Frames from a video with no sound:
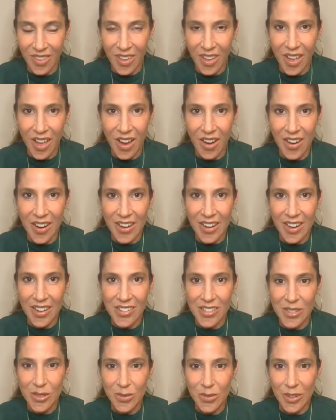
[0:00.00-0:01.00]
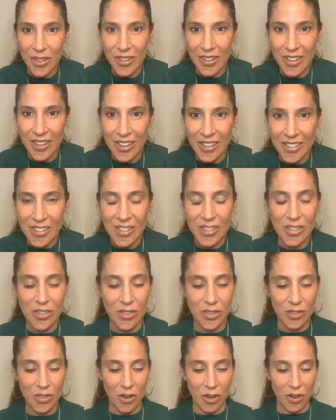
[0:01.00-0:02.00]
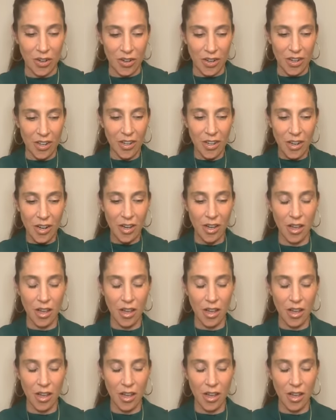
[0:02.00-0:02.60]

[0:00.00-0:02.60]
All right, guys, so we're gonna get started.